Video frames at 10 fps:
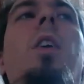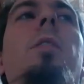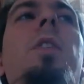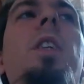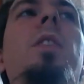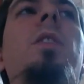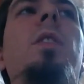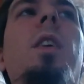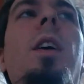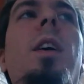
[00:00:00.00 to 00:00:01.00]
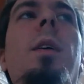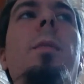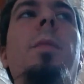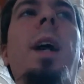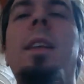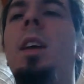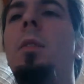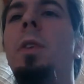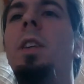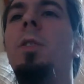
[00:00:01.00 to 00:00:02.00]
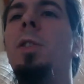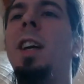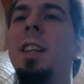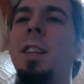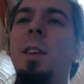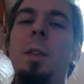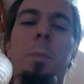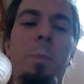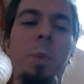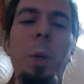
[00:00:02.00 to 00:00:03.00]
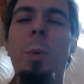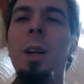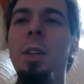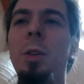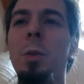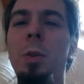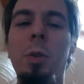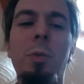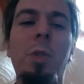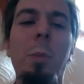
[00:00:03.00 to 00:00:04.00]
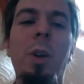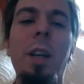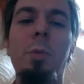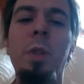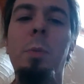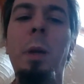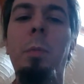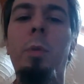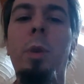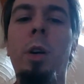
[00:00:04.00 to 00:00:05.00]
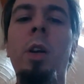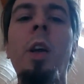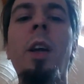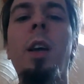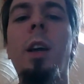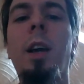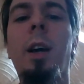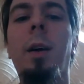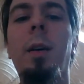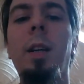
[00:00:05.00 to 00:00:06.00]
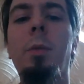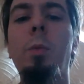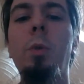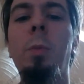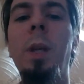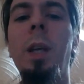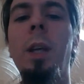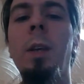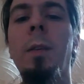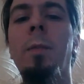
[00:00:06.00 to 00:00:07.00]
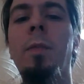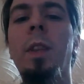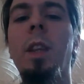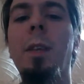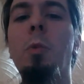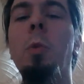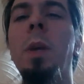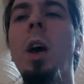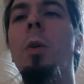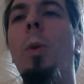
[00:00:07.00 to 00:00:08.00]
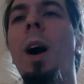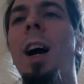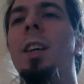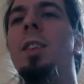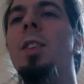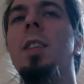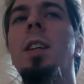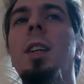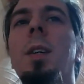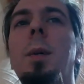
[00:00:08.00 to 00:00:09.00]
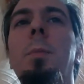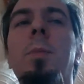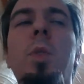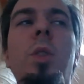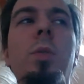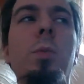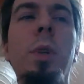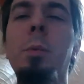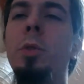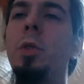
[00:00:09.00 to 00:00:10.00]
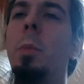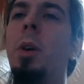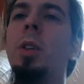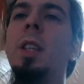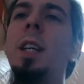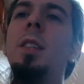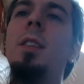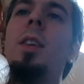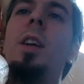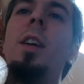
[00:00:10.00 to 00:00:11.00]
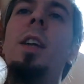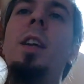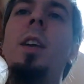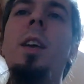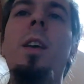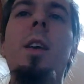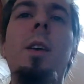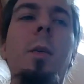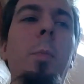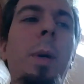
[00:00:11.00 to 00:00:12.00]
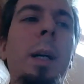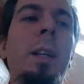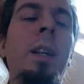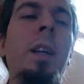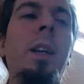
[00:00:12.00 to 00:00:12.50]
of this attack vector, like the one you summarize with paperwork, it would be unwise to remove the block size entirely. But